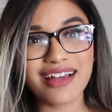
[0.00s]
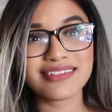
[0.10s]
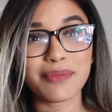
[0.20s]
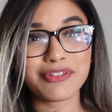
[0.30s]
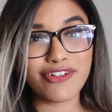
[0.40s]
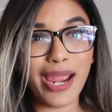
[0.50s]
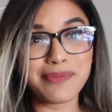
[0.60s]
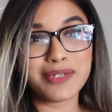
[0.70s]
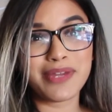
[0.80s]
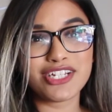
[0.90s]

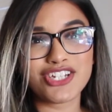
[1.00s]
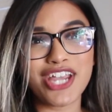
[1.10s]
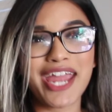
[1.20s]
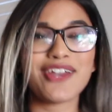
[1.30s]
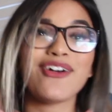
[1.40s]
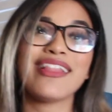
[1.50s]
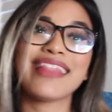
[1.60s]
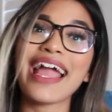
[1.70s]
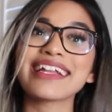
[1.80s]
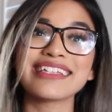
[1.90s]
subscribe to my channel,
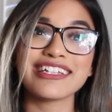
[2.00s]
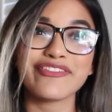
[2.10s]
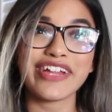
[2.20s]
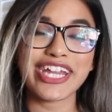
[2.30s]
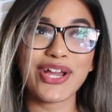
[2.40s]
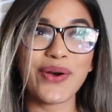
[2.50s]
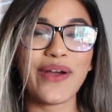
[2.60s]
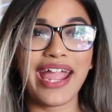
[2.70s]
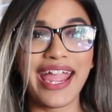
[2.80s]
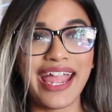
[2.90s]
like this video,
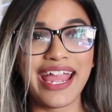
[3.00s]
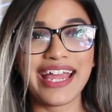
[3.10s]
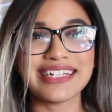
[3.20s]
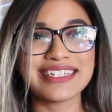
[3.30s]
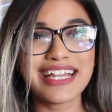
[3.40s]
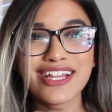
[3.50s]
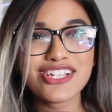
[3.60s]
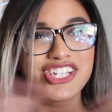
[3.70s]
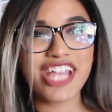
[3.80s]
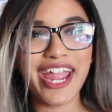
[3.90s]
and
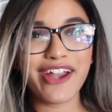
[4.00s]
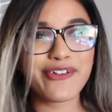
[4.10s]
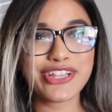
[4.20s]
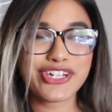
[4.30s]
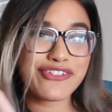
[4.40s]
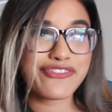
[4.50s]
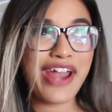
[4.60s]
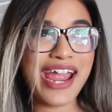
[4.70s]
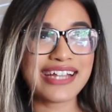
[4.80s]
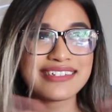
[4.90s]
share with your
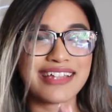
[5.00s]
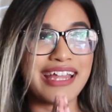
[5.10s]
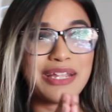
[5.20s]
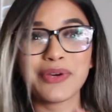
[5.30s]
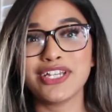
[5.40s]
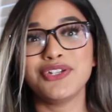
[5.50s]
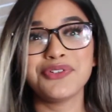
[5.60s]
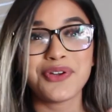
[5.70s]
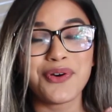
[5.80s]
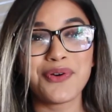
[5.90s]
friends. Anyone you
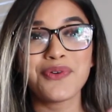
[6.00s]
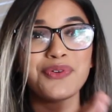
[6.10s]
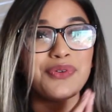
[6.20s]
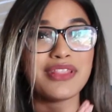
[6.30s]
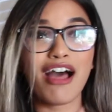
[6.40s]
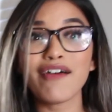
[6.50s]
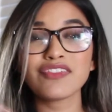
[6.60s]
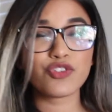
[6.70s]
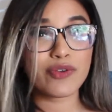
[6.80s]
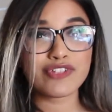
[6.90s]
know who loves
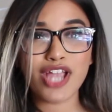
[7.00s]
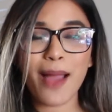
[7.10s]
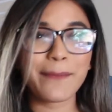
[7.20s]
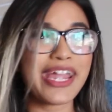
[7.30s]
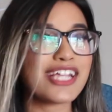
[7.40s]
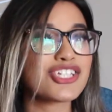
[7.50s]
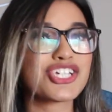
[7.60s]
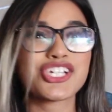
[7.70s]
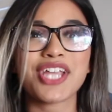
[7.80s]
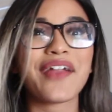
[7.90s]
thrift shopping,
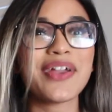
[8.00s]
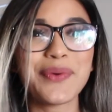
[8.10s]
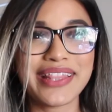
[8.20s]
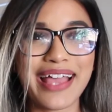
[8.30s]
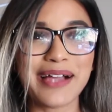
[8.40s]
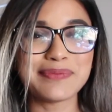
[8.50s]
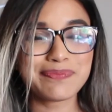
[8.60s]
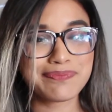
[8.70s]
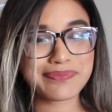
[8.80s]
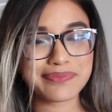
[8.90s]
just share it with them.
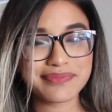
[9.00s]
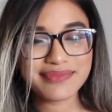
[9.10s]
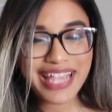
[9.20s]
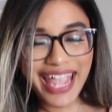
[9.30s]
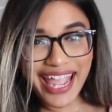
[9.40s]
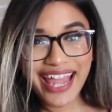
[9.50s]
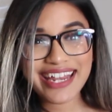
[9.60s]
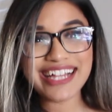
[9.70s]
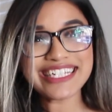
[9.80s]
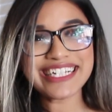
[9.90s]
And
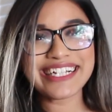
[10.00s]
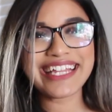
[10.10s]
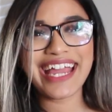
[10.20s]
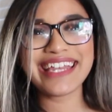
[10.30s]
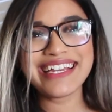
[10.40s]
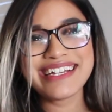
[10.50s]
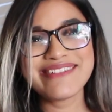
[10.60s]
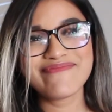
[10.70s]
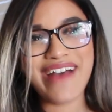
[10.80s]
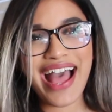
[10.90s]
until then,
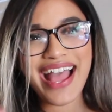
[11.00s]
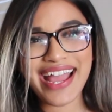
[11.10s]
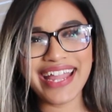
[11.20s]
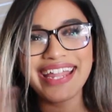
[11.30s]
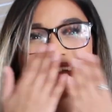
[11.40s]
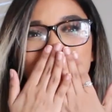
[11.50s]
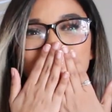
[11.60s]
bye!